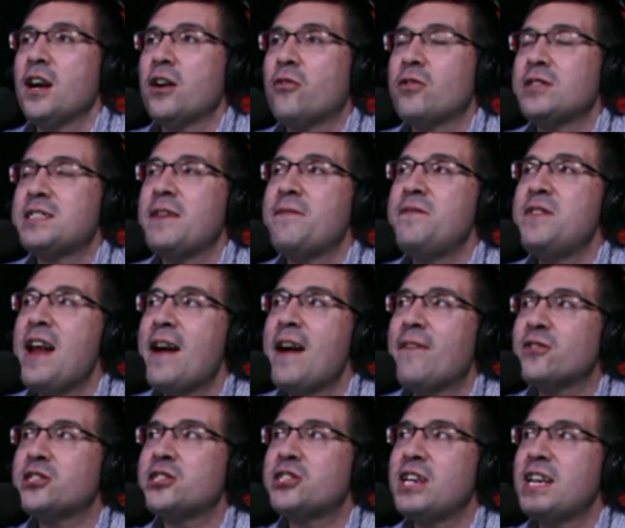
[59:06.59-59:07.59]
Chris, I've
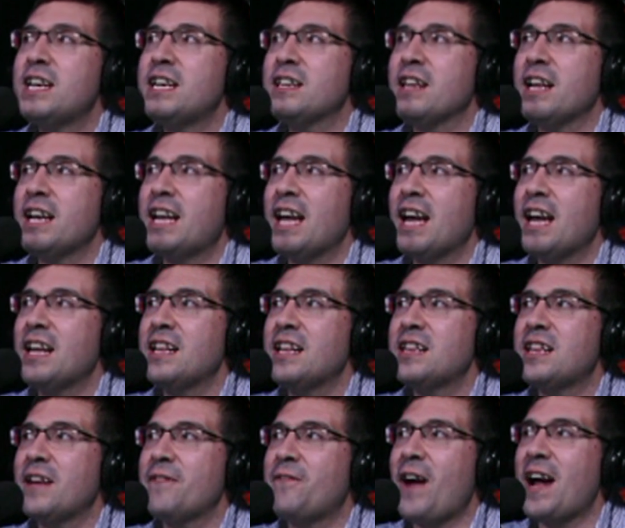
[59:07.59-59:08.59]
never seen, like,
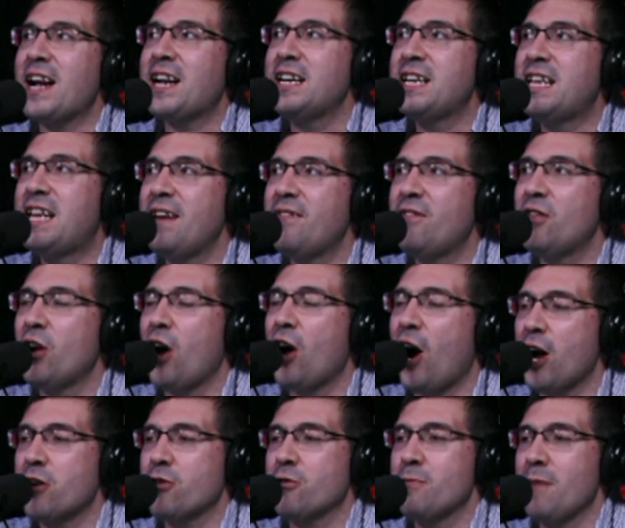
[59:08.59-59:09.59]
if I could give an
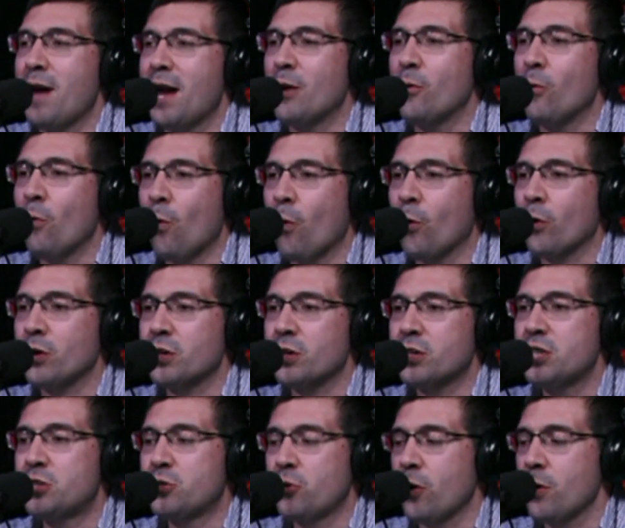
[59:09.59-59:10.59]
Iron Man award
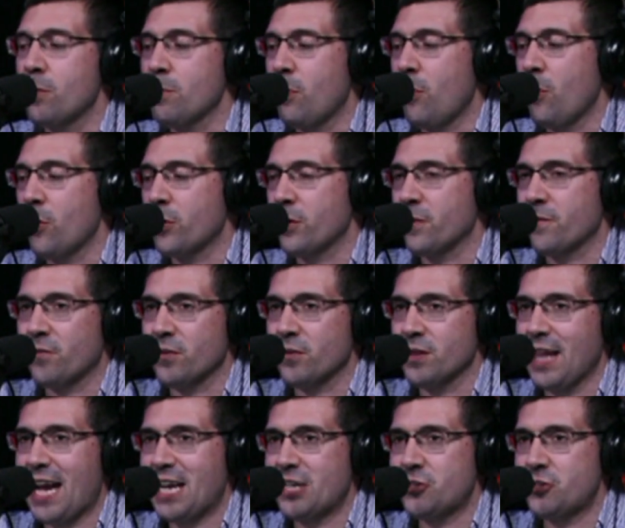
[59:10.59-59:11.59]
to Jordan Poyer for
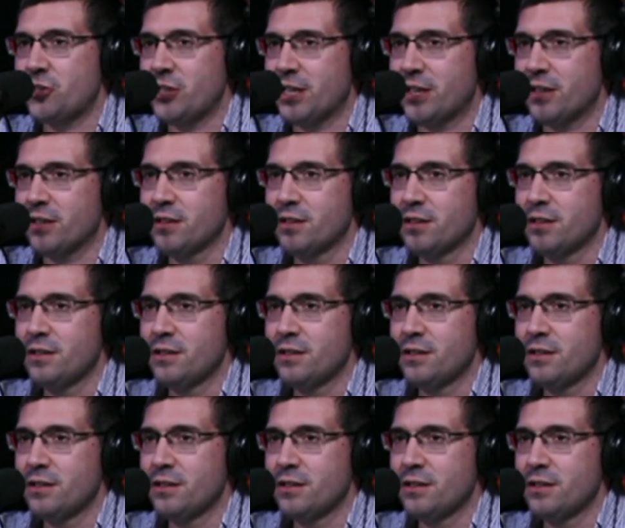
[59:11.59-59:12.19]
last year,